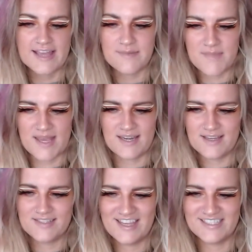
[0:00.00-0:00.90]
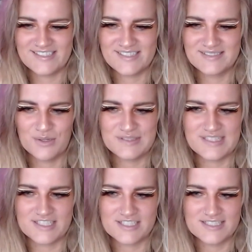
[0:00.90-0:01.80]
animated this whole
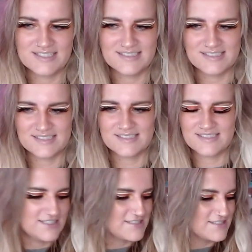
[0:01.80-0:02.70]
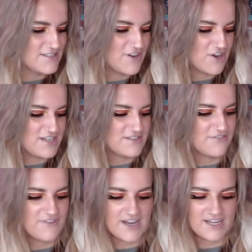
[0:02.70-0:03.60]
section because this is this is a very
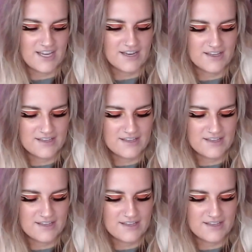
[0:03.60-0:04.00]
defining,